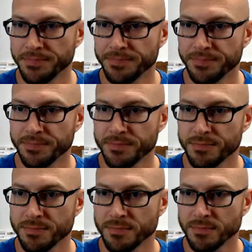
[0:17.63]

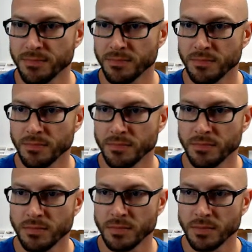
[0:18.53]

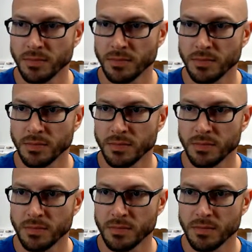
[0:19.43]

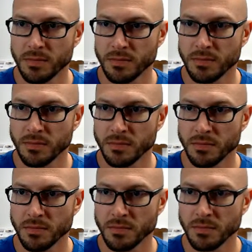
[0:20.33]

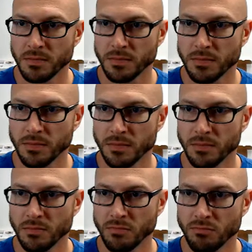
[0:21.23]

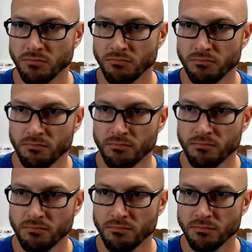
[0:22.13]

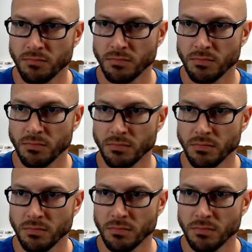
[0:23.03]
Nothing is said.